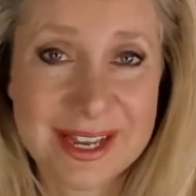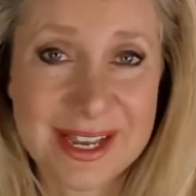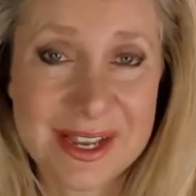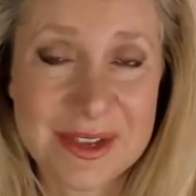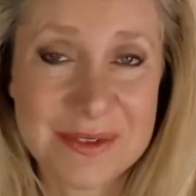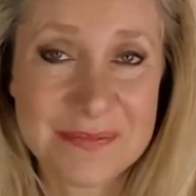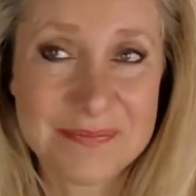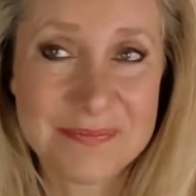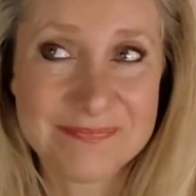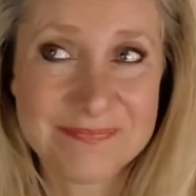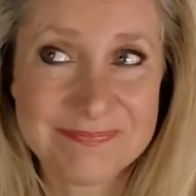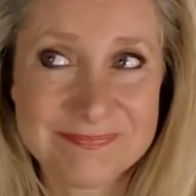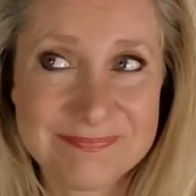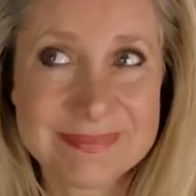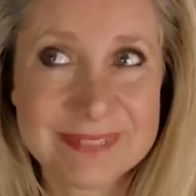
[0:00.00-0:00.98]
um,
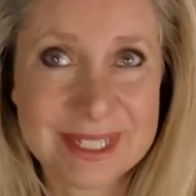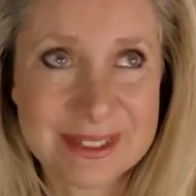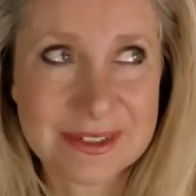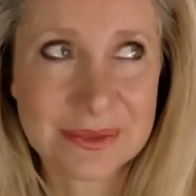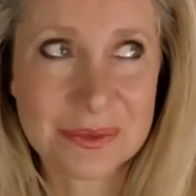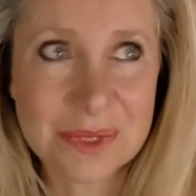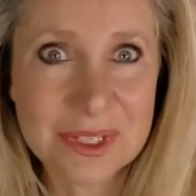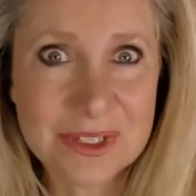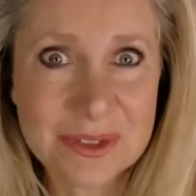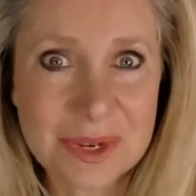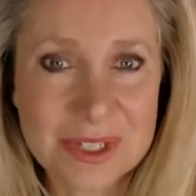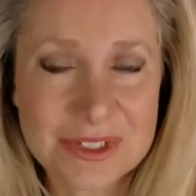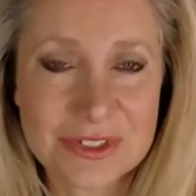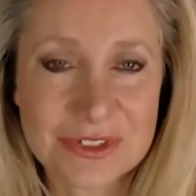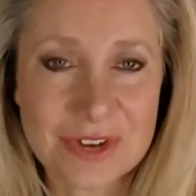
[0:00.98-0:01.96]
it's a really
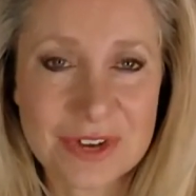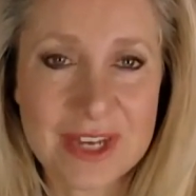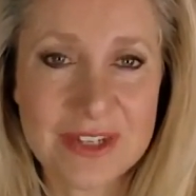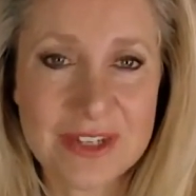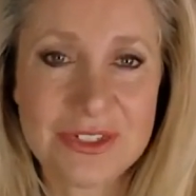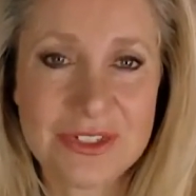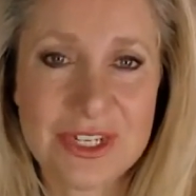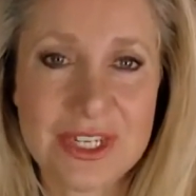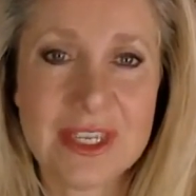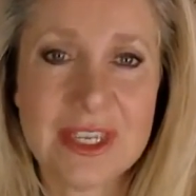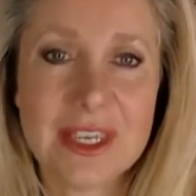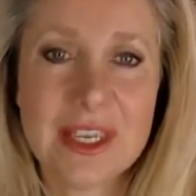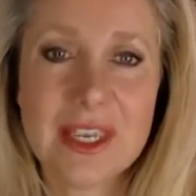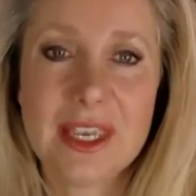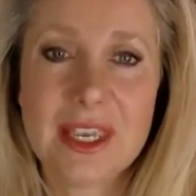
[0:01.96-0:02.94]
great strategy
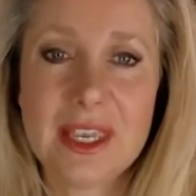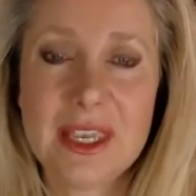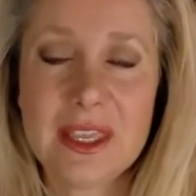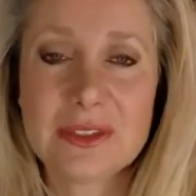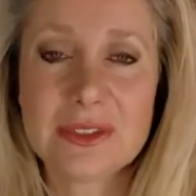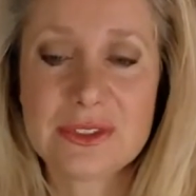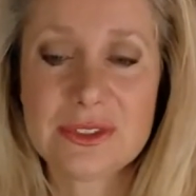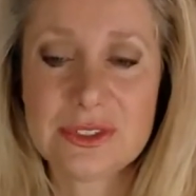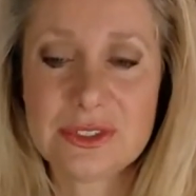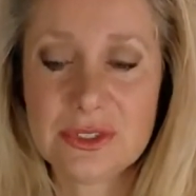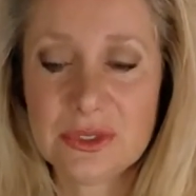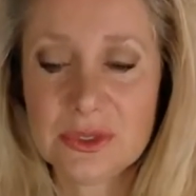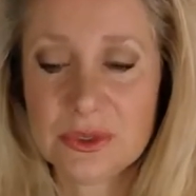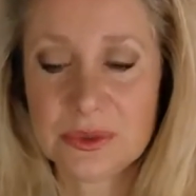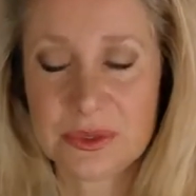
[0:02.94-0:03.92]
is
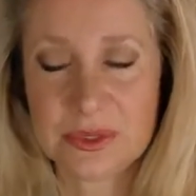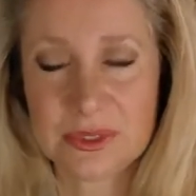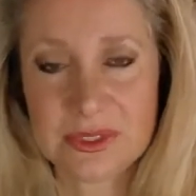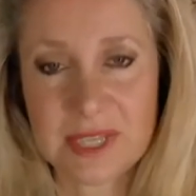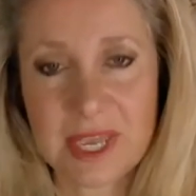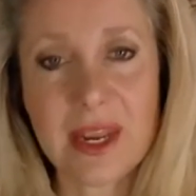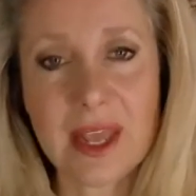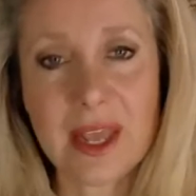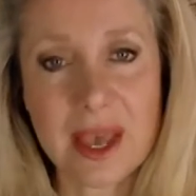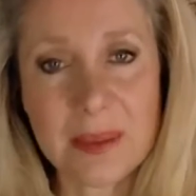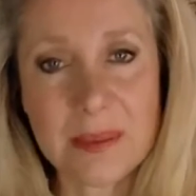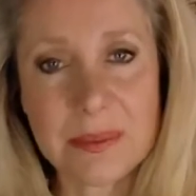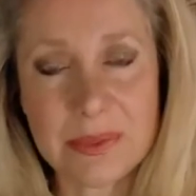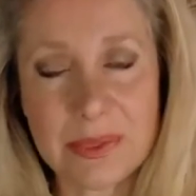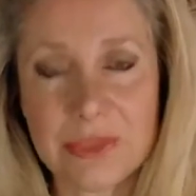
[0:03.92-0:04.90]
to set
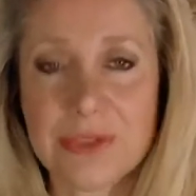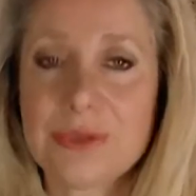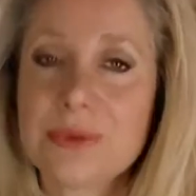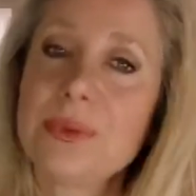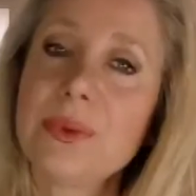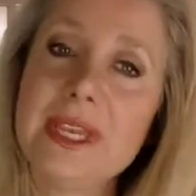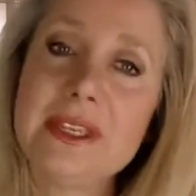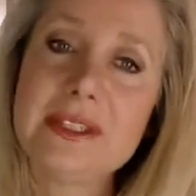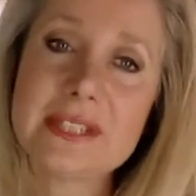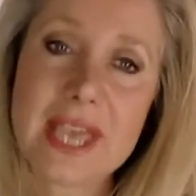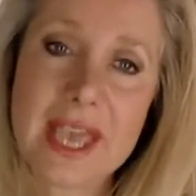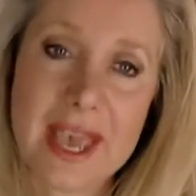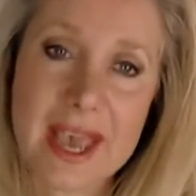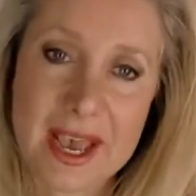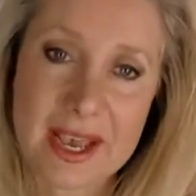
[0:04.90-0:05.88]
up three
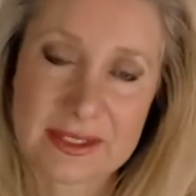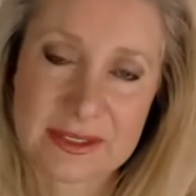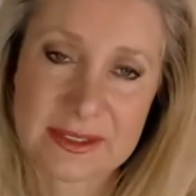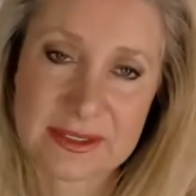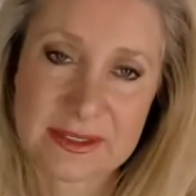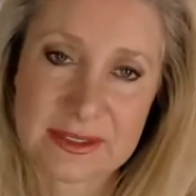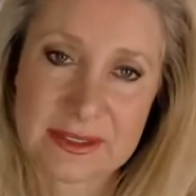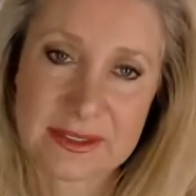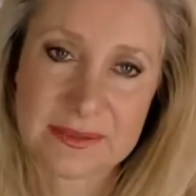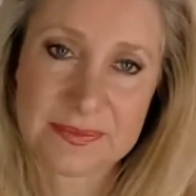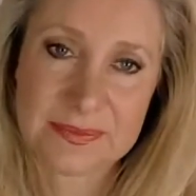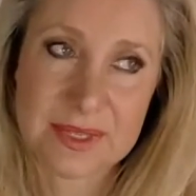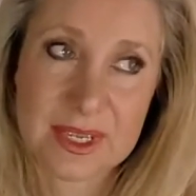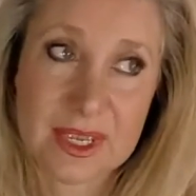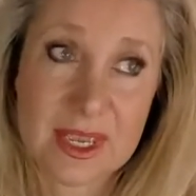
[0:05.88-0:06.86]
tasks
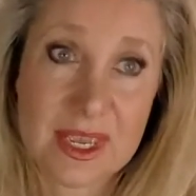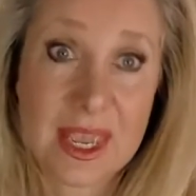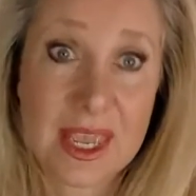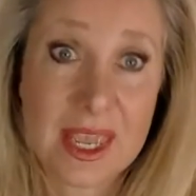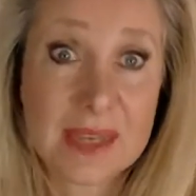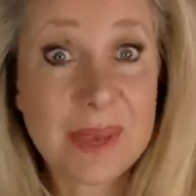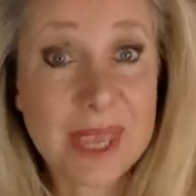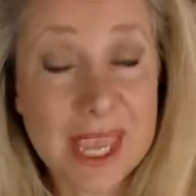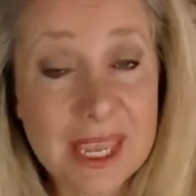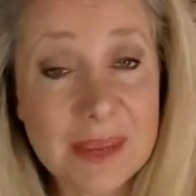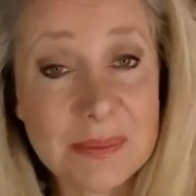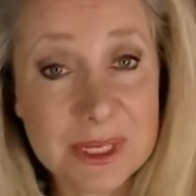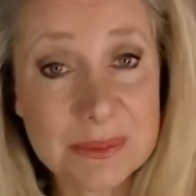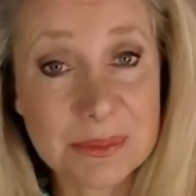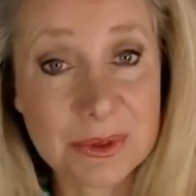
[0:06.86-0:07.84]
and mm-hmm.
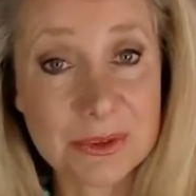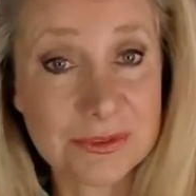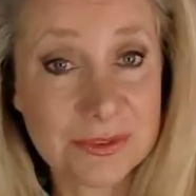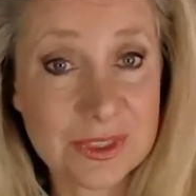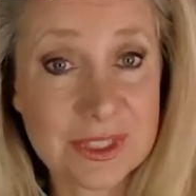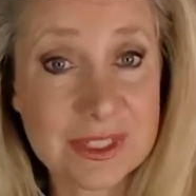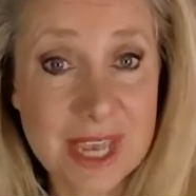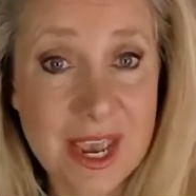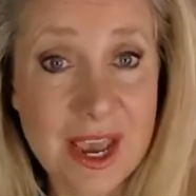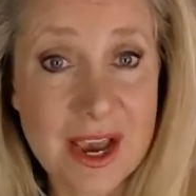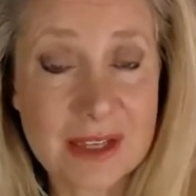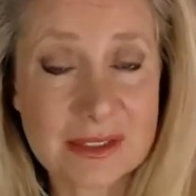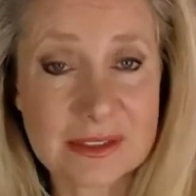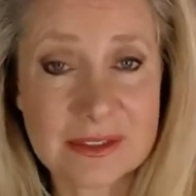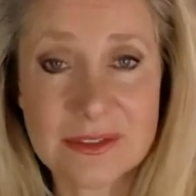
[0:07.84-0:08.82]
pay people for the
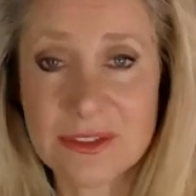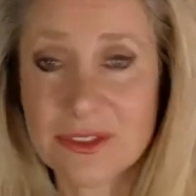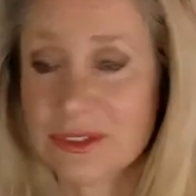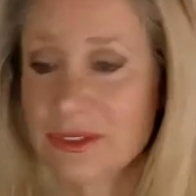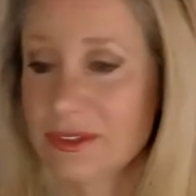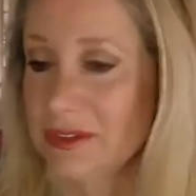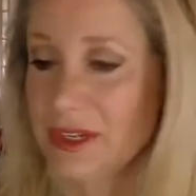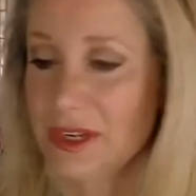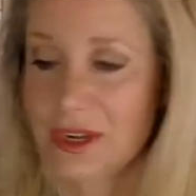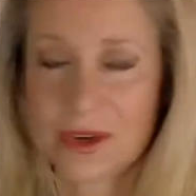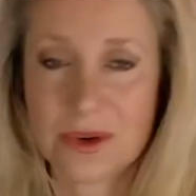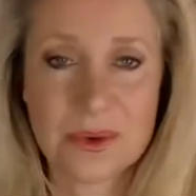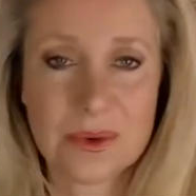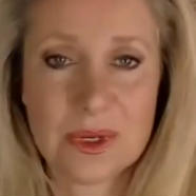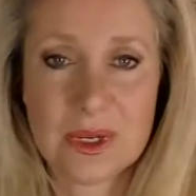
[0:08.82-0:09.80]
task. Just you
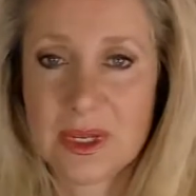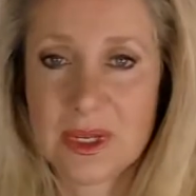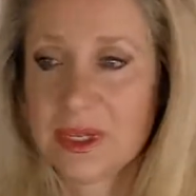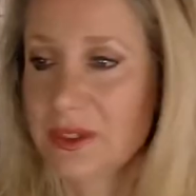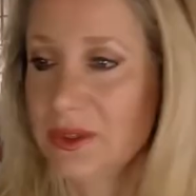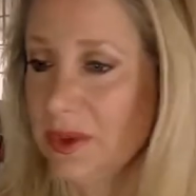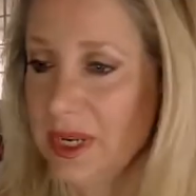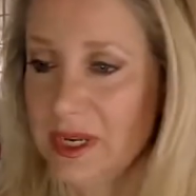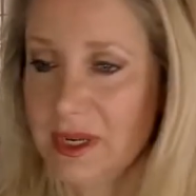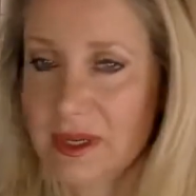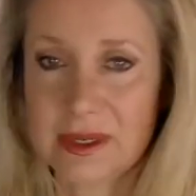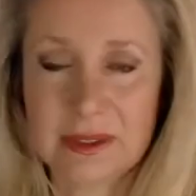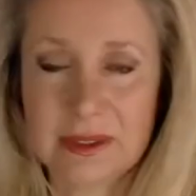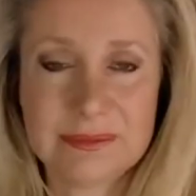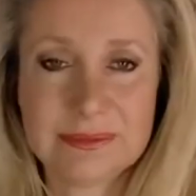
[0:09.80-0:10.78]
know, create
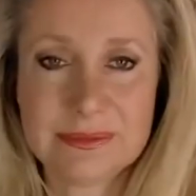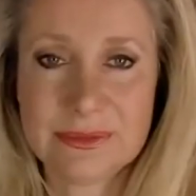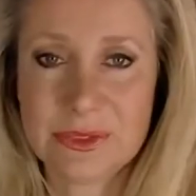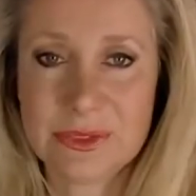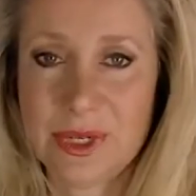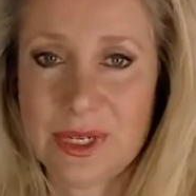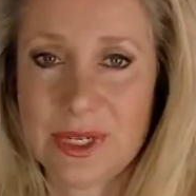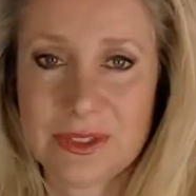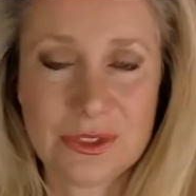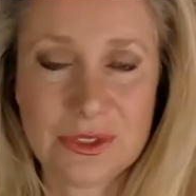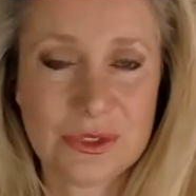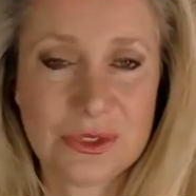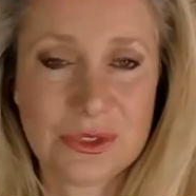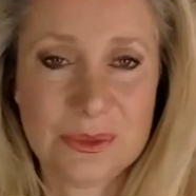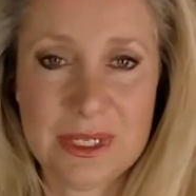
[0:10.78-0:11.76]
a create a
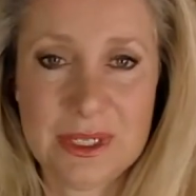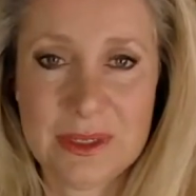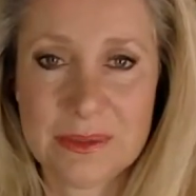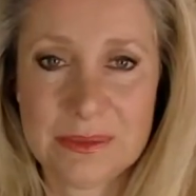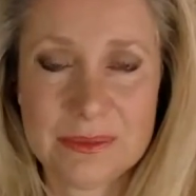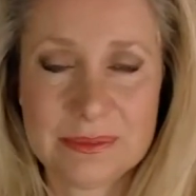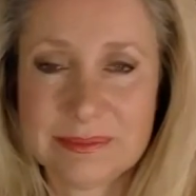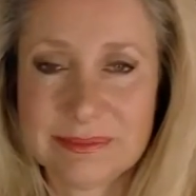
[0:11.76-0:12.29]
social media,